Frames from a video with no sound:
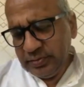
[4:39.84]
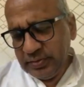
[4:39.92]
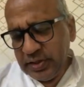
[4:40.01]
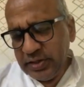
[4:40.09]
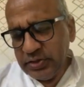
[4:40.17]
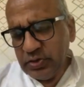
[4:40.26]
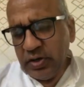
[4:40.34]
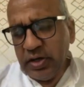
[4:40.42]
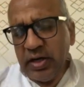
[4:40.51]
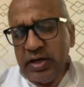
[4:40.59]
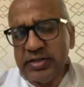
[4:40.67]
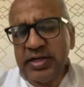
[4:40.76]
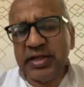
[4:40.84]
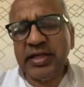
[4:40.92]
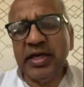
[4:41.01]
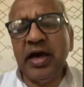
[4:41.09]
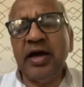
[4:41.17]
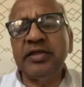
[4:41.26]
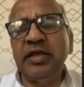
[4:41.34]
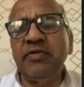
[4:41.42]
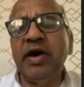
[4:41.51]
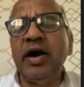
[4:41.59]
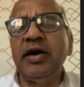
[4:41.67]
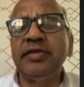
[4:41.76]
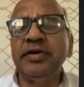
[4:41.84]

It is called asakhyativad.